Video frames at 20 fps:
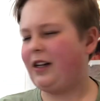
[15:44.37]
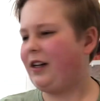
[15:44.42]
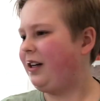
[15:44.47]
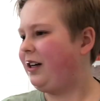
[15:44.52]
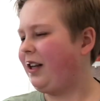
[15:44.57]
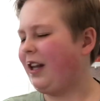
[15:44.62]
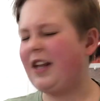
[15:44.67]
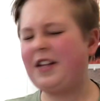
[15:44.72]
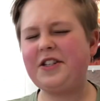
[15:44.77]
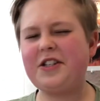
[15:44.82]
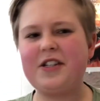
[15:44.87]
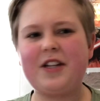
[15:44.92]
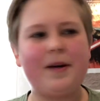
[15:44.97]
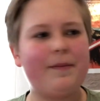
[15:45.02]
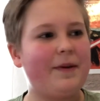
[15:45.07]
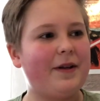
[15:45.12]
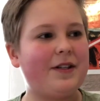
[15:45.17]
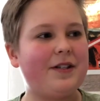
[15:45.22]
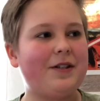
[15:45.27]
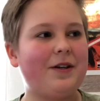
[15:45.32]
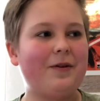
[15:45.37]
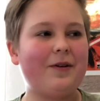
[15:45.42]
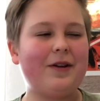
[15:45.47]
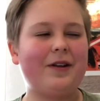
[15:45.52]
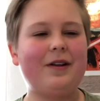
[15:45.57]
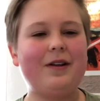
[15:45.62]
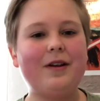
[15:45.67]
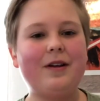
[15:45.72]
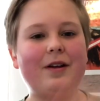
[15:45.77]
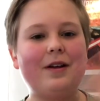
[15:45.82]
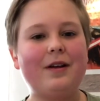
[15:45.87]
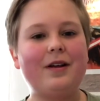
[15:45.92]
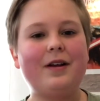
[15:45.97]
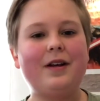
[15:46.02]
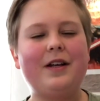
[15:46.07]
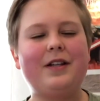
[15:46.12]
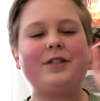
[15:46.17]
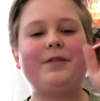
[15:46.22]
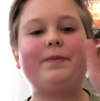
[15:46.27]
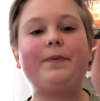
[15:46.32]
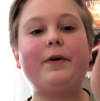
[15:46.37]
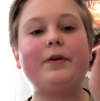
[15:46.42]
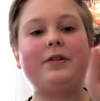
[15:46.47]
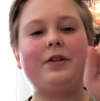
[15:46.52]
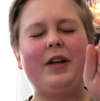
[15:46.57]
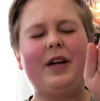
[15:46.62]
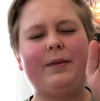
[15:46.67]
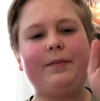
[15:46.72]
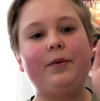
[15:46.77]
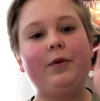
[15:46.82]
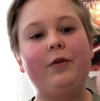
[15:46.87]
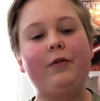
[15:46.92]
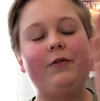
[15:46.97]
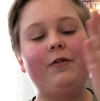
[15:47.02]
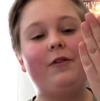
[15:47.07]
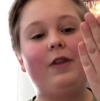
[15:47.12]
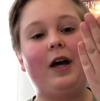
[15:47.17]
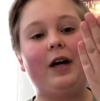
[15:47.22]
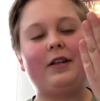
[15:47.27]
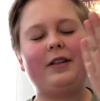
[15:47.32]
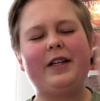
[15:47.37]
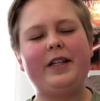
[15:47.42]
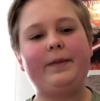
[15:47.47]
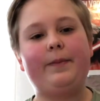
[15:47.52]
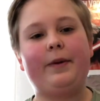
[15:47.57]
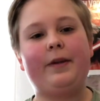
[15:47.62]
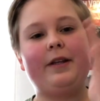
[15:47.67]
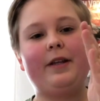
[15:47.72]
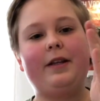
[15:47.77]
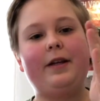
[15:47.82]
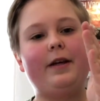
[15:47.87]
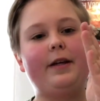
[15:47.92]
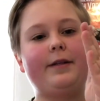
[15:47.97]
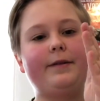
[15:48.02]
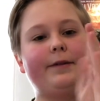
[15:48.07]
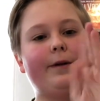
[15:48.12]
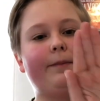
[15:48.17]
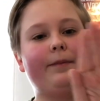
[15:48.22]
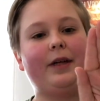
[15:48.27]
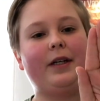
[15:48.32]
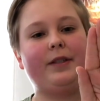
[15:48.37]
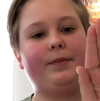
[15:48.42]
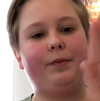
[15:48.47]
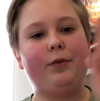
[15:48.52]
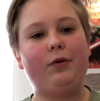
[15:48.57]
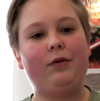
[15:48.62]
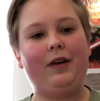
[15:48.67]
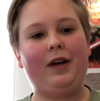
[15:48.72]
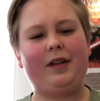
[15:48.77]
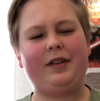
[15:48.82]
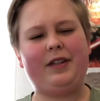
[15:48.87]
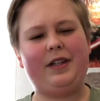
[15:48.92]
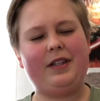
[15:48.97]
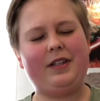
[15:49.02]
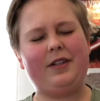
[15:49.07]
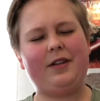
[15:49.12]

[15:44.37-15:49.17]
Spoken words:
glitched a bit, so it's supposed to like move like this, but it sometimes moved like this.